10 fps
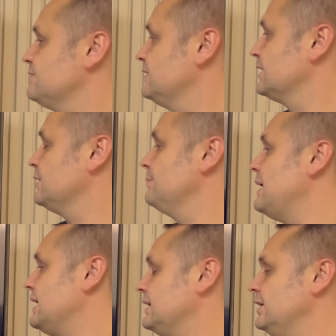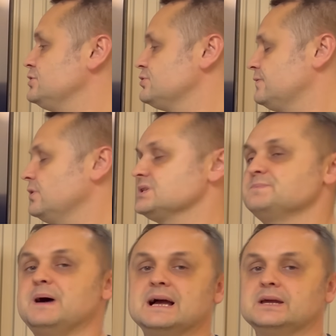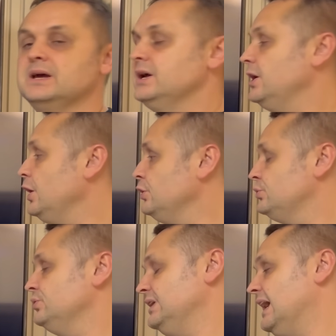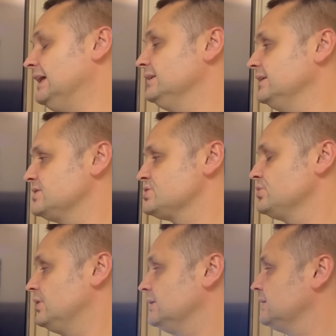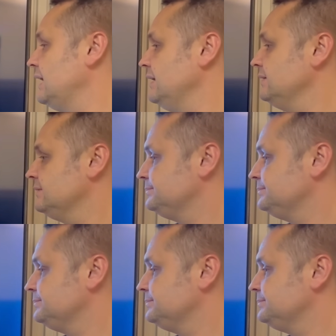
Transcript: flicker back, and it should throw us back into the Unlinked store, okay?